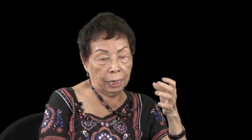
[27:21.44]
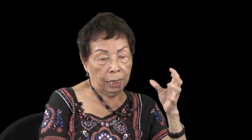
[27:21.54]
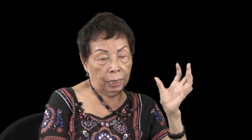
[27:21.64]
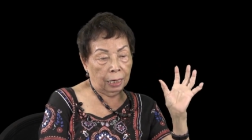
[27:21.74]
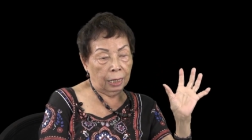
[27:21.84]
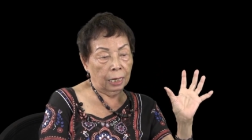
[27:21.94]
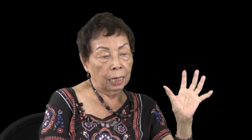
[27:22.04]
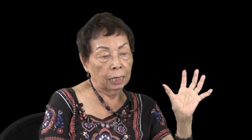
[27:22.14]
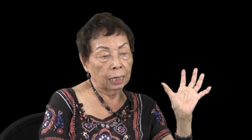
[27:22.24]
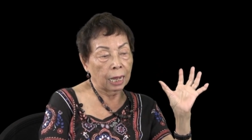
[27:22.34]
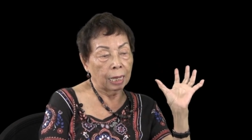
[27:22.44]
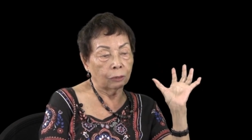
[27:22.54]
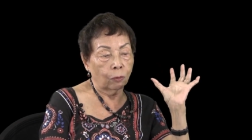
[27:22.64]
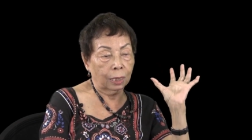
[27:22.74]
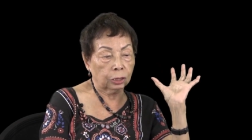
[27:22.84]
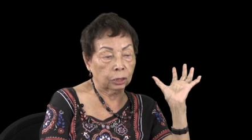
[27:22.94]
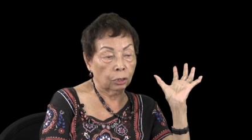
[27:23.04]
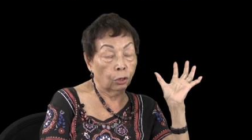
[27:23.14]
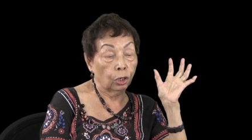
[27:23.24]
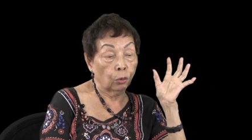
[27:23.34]
I
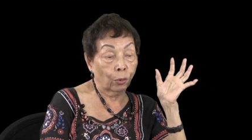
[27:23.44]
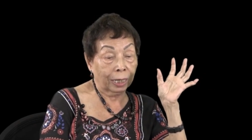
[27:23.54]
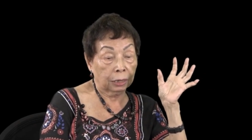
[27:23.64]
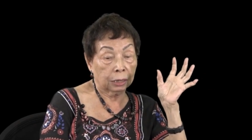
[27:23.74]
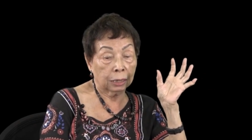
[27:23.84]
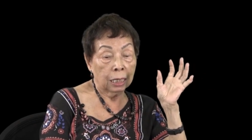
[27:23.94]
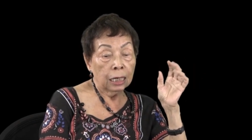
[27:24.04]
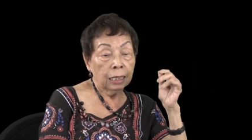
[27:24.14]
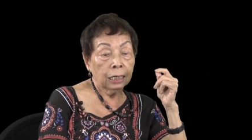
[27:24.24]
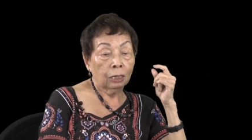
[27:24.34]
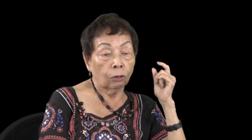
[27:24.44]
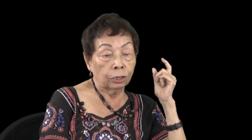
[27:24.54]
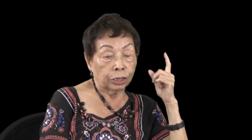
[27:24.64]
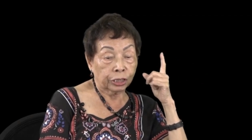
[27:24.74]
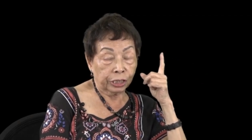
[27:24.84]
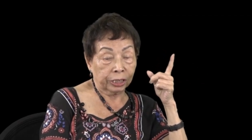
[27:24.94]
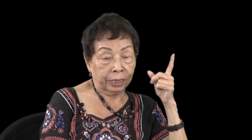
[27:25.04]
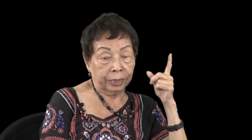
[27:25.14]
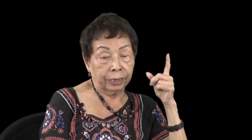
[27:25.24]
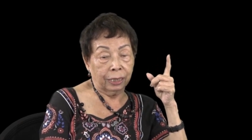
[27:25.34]
was always
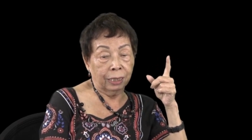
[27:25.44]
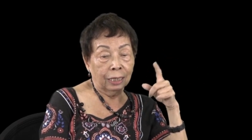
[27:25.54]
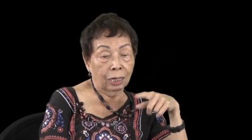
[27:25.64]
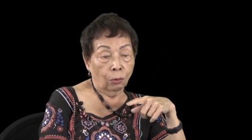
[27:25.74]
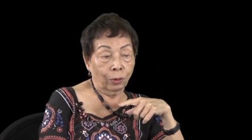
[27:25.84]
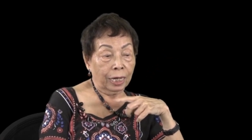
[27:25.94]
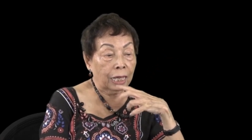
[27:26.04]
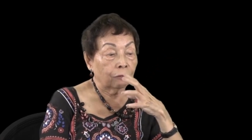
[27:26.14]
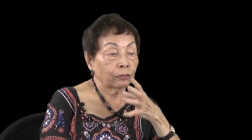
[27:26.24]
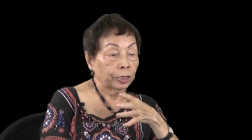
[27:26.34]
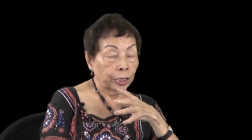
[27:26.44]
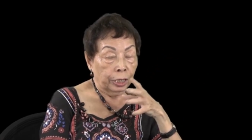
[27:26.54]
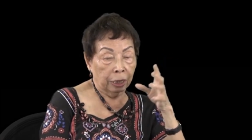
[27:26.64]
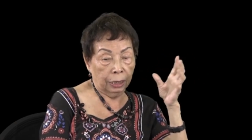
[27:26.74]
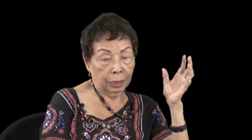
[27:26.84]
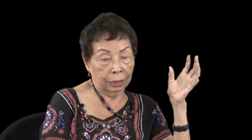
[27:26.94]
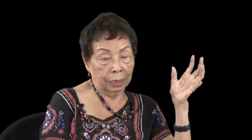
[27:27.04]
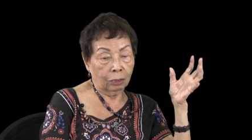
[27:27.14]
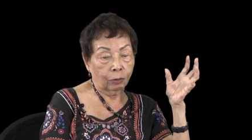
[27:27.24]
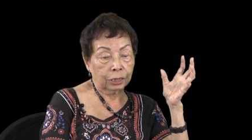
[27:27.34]
considered whenever
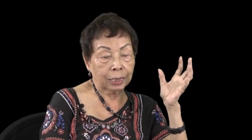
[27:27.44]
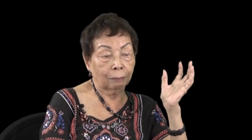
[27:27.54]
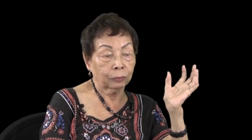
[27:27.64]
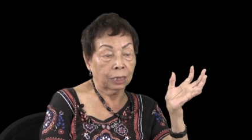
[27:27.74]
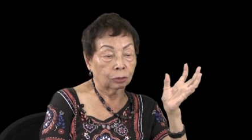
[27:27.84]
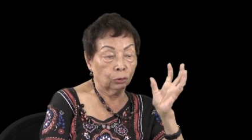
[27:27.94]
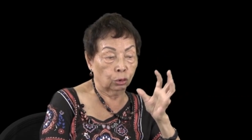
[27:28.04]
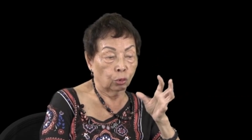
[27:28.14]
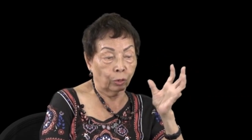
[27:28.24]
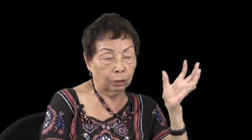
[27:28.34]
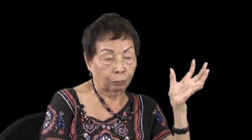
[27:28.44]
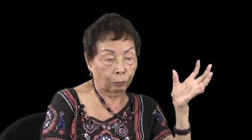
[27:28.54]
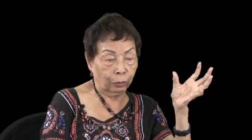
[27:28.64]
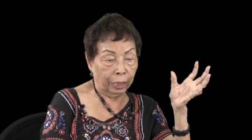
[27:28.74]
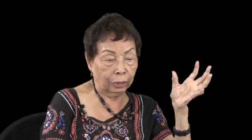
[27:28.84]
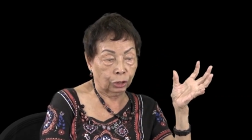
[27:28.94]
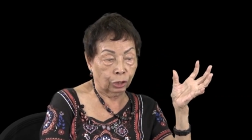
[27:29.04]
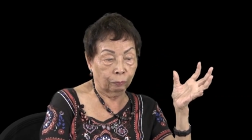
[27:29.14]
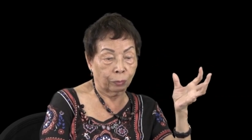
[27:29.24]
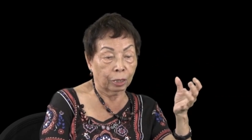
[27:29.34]
there was something to do with
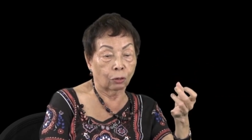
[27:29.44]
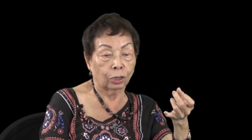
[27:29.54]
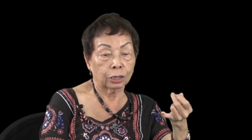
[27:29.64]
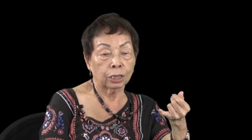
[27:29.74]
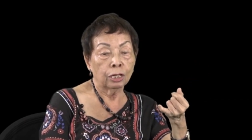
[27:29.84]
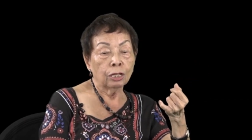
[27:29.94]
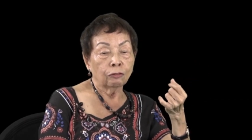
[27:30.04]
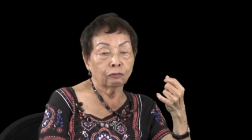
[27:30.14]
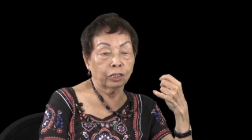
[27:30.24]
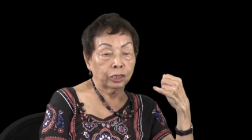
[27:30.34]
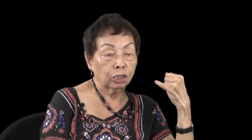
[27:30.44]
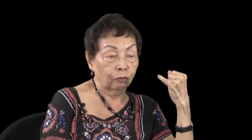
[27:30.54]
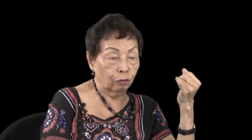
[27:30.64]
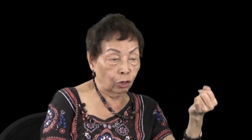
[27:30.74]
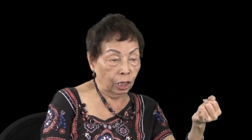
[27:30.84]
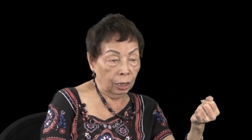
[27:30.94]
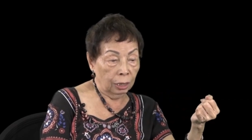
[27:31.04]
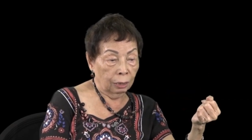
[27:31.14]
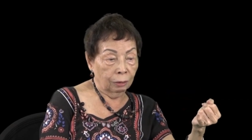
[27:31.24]
population, because first of all,